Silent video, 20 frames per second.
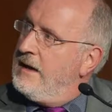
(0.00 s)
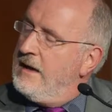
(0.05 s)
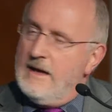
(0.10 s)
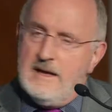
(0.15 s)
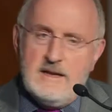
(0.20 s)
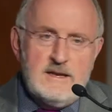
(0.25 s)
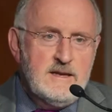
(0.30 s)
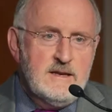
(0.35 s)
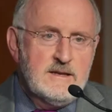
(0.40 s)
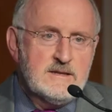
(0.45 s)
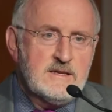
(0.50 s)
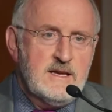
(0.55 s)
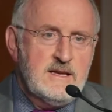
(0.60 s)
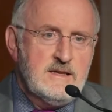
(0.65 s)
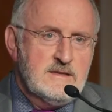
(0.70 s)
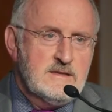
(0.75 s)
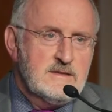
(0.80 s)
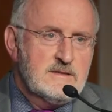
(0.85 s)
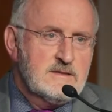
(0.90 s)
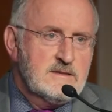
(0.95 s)
And in a
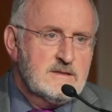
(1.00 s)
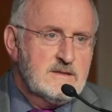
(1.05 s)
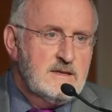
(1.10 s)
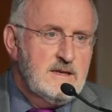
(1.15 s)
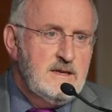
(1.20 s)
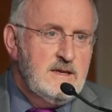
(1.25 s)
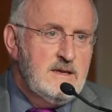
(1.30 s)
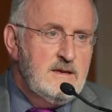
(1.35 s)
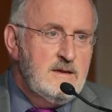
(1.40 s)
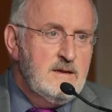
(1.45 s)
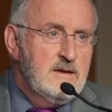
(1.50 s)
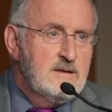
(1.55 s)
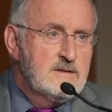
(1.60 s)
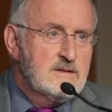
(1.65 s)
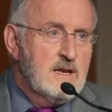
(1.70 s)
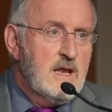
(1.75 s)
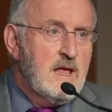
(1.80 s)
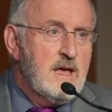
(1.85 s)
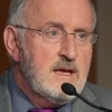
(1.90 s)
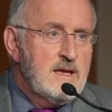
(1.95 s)
sense, the
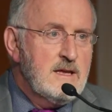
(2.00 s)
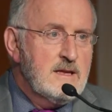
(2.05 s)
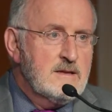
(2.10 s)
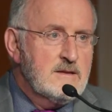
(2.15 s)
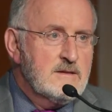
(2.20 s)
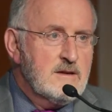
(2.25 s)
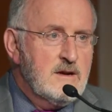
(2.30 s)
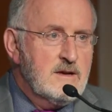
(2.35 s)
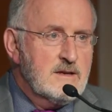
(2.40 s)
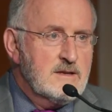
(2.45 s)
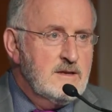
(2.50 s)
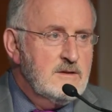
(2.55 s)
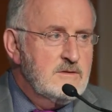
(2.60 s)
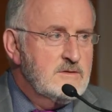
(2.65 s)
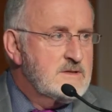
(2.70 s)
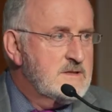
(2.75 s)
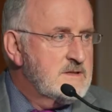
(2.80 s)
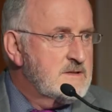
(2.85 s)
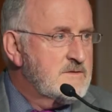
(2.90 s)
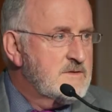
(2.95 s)
delay in
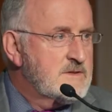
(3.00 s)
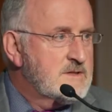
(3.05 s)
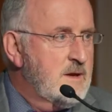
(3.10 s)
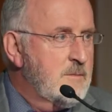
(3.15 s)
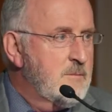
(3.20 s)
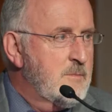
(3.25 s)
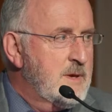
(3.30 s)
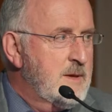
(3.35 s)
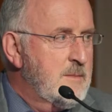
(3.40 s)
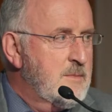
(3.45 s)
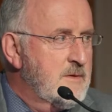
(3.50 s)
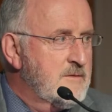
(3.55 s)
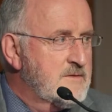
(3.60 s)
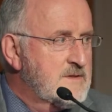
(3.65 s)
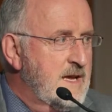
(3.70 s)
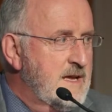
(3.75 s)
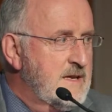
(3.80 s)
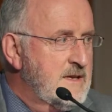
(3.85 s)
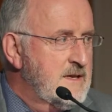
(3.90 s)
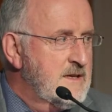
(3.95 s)
diagnosis for some people of
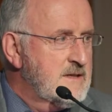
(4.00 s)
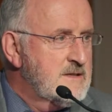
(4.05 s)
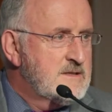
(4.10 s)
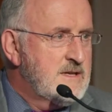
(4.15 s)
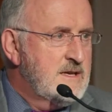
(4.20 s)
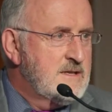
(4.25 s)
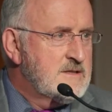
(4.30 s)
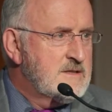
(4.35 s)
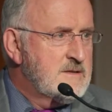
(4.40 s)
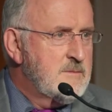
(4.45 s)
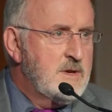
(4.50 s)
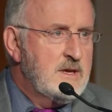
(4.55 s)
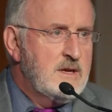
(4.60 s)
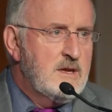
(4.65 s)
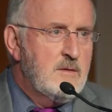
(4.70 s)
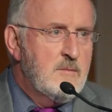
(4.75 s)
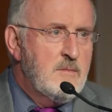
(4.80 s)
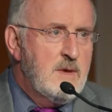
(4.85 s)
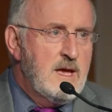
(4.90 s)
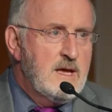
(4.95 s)
10 years tends to make
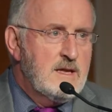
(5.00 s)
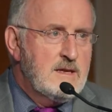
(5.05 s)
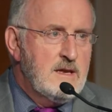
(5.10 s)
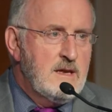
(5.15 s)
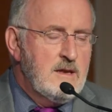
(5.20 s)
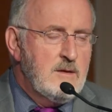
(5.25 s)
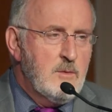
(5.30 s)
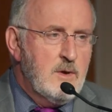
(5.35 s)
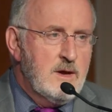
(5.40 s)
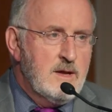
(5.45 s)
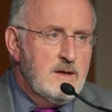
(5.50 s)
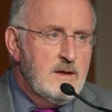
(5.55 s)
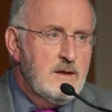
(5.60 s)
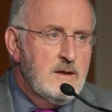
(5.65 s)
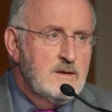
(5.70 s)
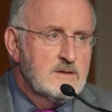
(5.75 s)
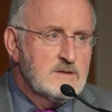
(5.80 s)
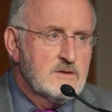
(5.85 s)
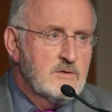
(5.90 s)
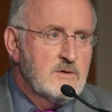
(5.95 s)
you mad anyway.
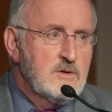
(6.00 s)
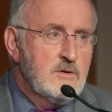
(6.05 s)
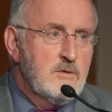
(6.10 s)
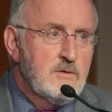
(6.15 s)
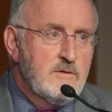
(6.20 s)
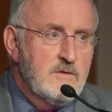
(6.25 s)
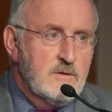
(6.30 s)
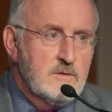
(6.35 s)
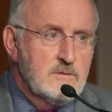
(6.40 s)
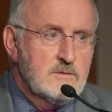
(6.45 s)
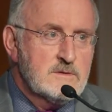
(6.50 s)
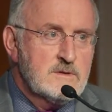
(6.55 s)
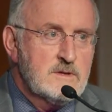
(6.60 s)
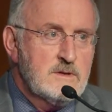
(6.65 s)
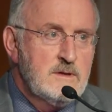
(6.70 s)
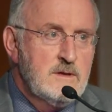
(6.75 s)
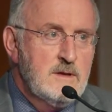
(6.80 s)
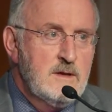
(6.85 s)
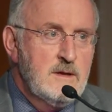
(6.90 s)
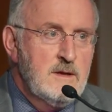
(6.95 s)
It's not your fault.
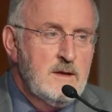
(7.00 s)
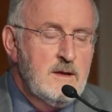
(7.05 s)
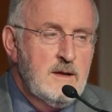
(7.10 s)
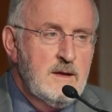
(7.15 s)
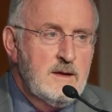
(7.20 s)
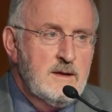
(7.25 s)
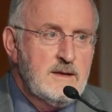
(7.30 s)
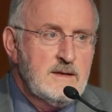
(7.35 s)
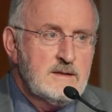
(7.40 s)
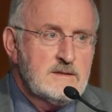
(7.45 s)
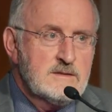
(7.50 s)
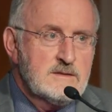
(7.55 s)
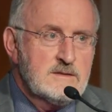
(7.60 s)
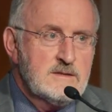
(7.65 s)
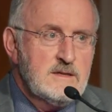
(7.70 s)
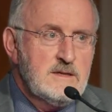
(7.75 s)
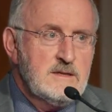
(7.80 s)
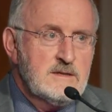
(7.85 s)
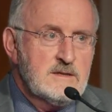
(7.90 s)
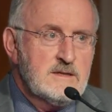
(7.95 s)
It's
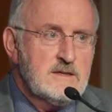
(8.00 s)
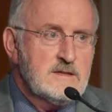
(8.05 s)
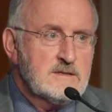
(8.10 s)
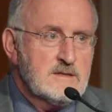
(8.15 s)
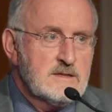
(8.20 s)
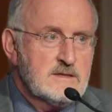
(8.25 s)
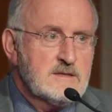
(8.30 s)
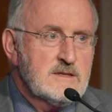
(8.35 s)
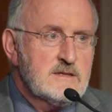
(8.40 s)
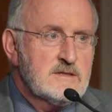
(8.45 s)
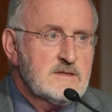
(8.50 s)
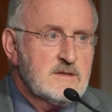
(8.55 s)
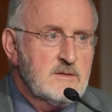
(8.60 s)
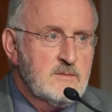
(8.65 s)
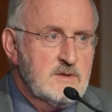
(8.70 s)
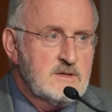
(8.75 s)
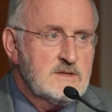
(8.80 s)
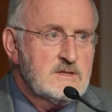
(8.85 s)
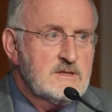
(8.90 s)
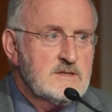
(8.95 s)
the
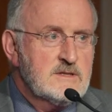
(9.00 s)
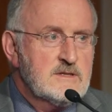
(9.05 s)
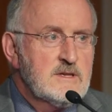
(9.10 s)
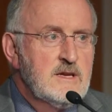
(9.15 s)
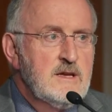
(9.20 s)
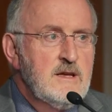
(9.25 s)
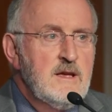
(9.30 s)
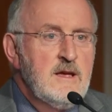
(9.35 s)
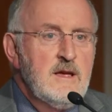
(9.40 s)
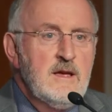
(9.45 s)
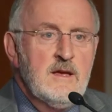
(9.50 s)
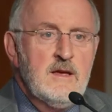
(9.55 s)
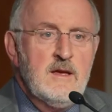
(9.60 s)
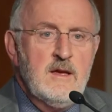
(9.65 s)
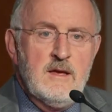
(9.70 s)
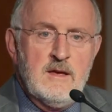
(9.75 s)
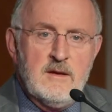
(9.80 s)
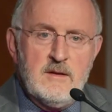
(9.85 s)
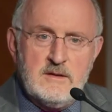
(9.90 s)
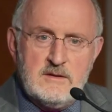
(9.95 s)
system that has
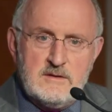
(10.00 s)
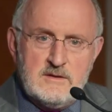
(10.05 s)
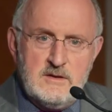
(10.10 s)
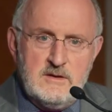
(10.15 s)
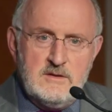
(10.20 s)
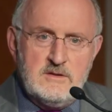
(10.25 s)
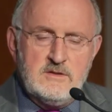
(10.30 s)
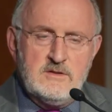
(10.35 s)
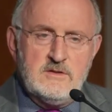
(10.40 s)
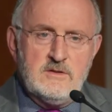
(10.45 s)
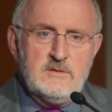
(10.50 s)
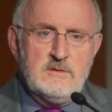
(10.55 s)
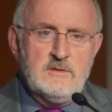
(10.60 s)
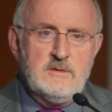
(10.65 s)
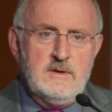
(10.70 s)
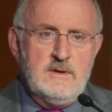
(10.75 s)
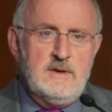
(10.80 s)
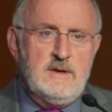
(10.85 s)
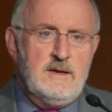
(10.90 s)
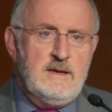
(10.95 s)
turned
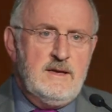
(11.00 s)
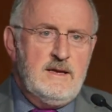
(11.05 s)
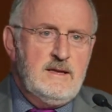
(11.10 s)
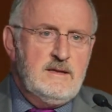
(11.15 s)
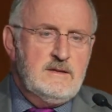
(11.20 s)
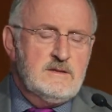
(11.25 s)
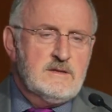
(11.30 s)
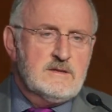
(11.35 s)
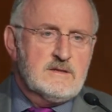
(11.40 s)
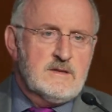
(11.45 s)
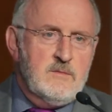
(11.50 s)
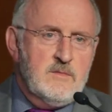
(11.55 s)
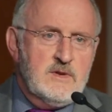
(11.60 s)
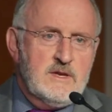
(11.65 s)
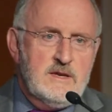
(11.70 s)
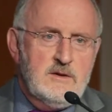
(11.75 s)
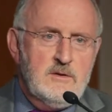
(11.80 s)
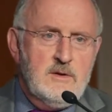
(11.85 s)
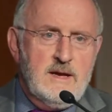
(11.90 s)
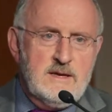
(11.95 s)
you into
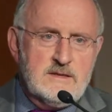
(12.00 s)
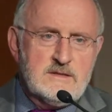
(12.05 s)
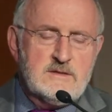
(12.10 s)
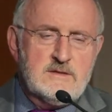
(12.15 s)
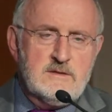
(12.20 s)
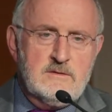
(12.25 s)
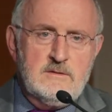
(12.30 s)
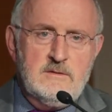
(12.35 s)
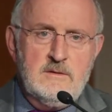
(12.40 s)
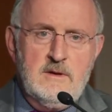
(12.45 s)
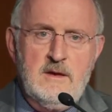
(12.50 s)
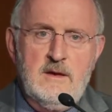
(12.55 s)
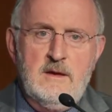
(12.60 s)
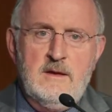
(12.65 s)
somebody who has to